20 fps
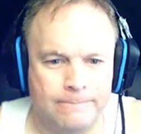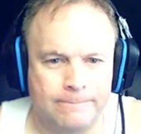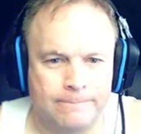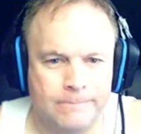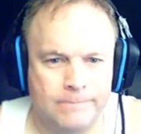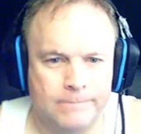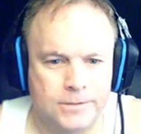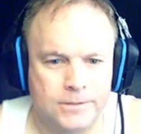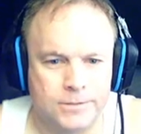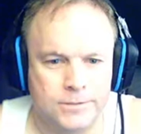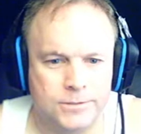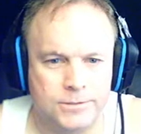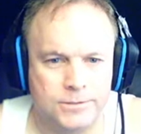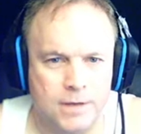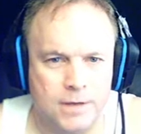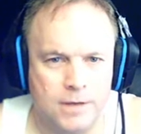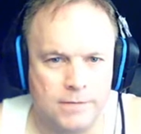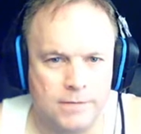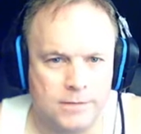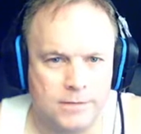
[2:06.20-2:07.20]
There's
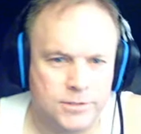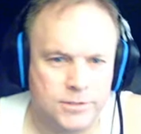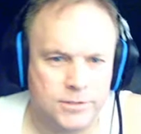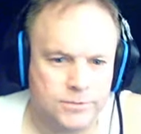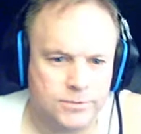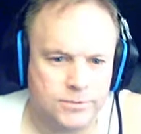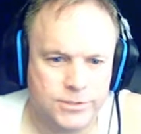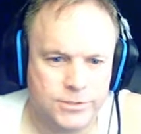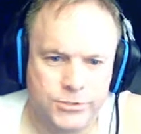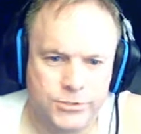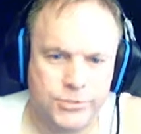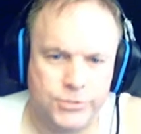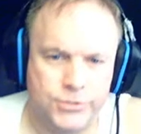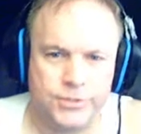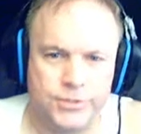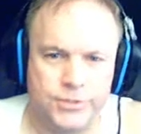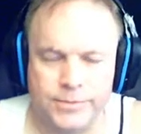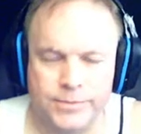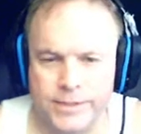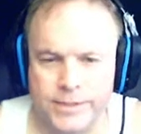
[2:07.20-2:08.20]
nothing to
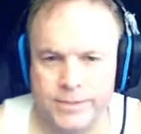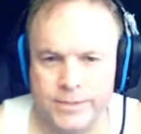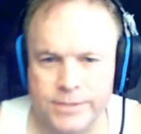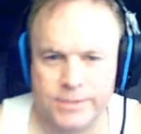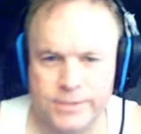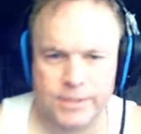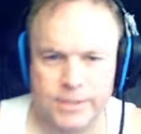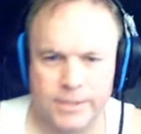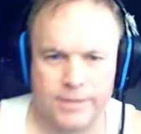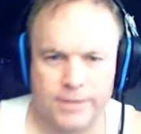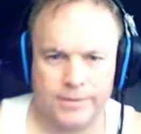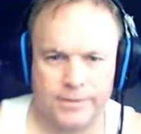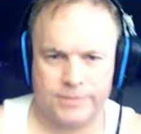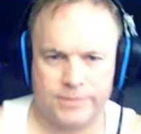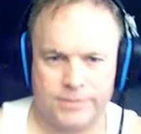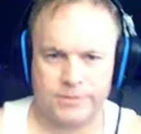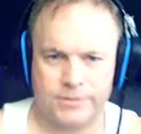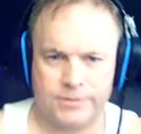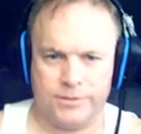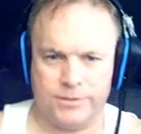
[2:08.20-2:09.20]
ensure because
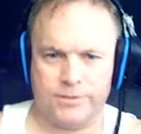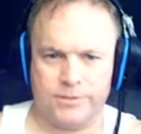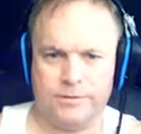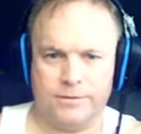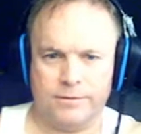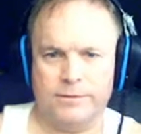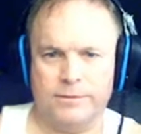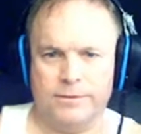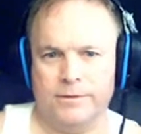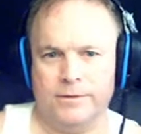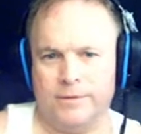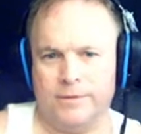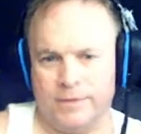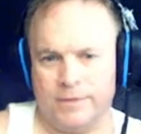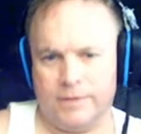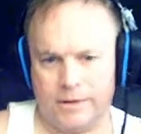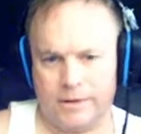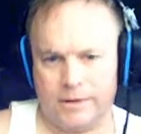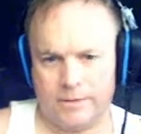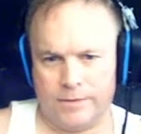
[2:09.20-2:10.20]
it's your
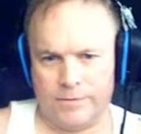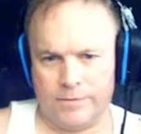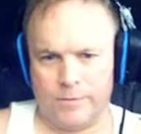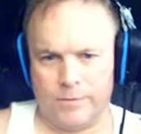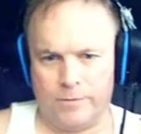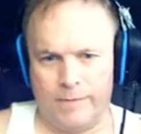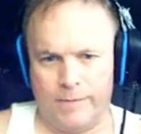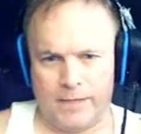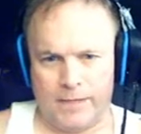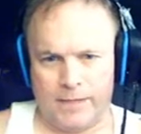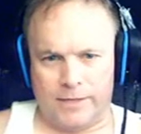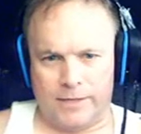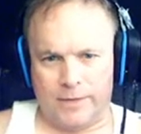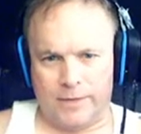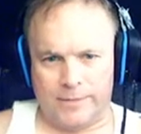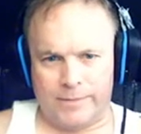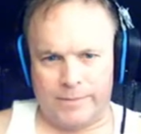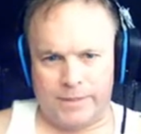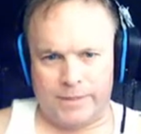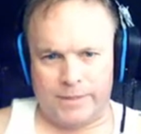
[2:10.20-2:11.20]
melee
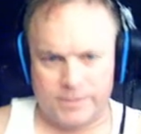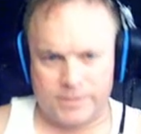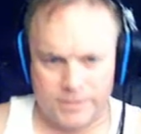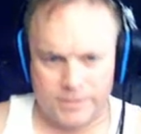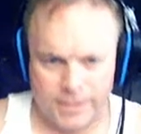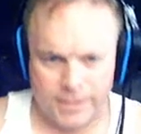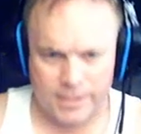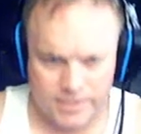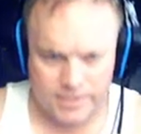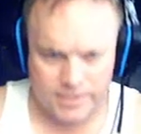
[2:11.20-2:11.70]
weapon stays